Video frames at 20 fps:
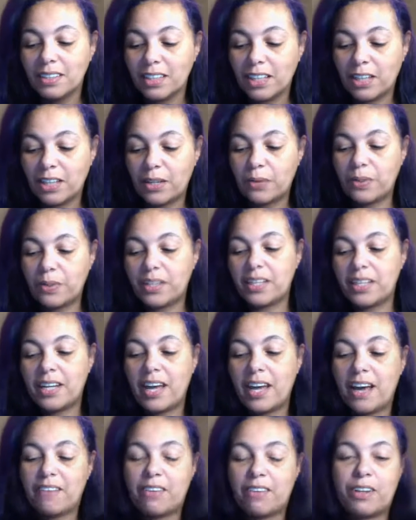
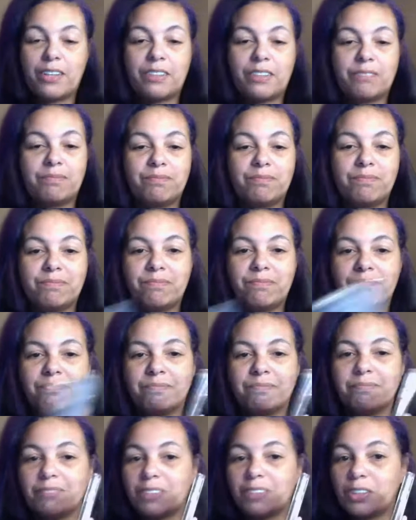our
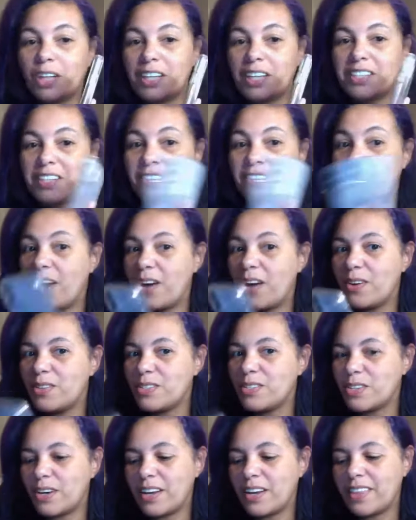trusty
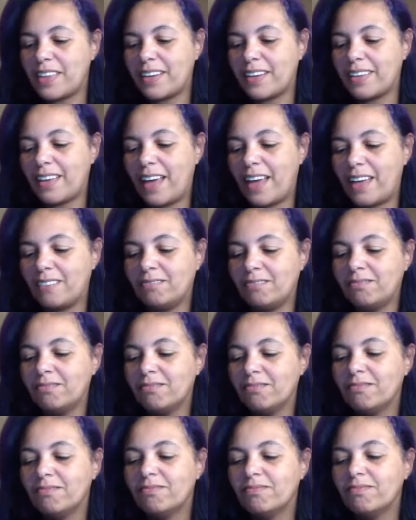phones or anything then.
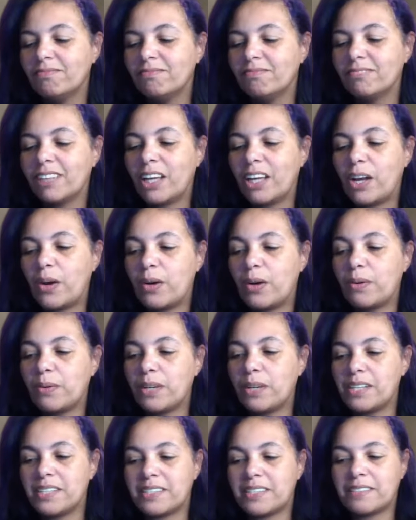It
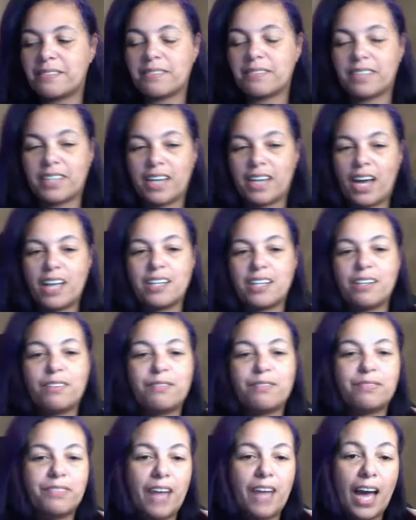was kind
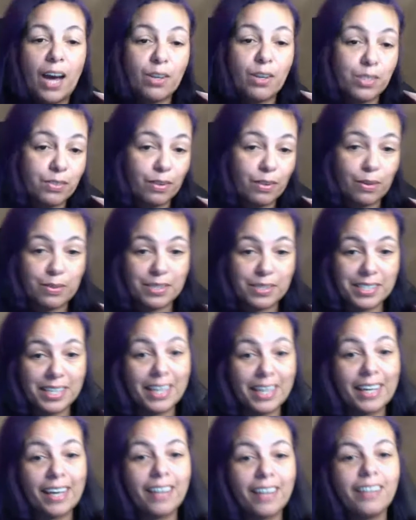of house phone
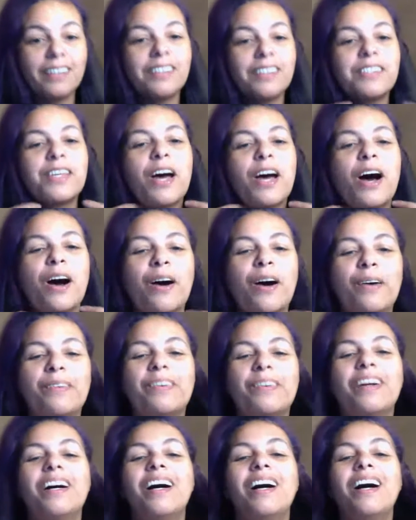city.
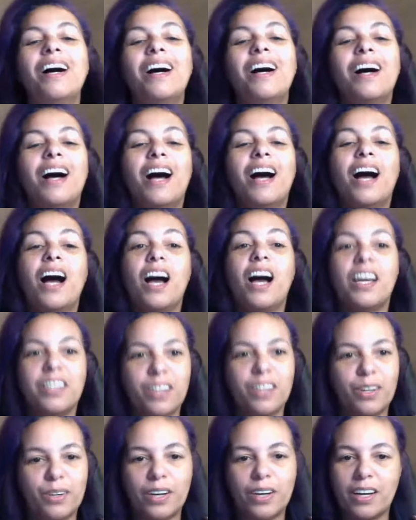So I
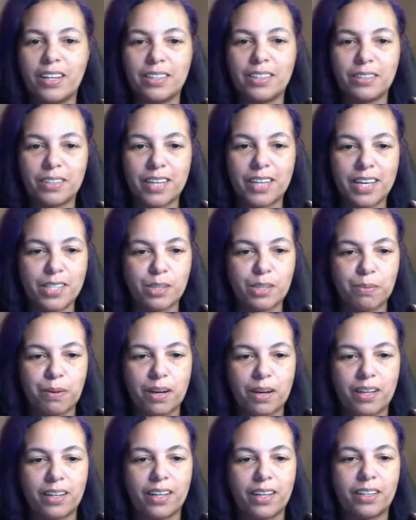know kids are
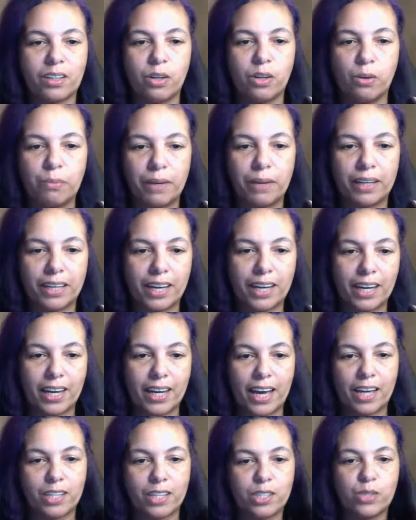probably like, oh my God,
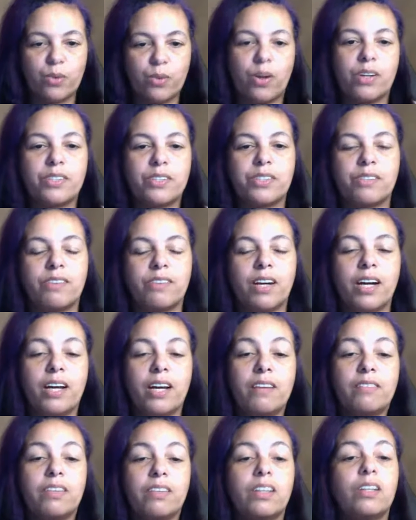how did you all
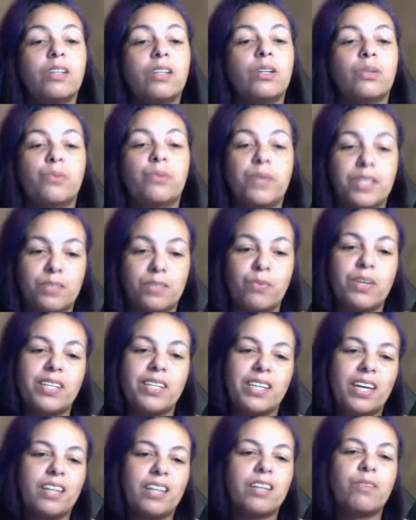survive? Oh, we
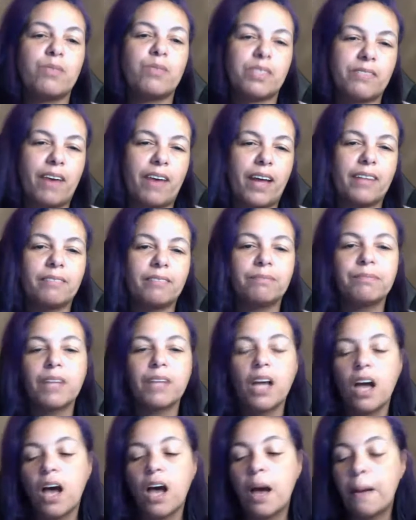did. It was fine.
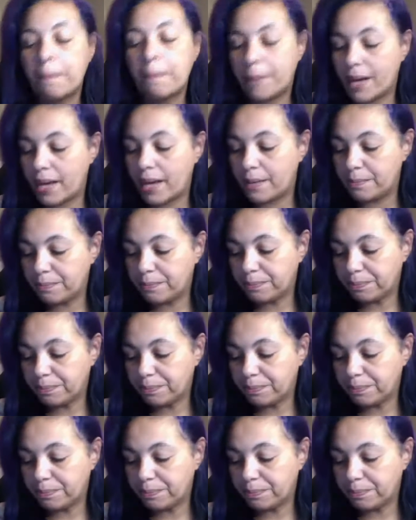But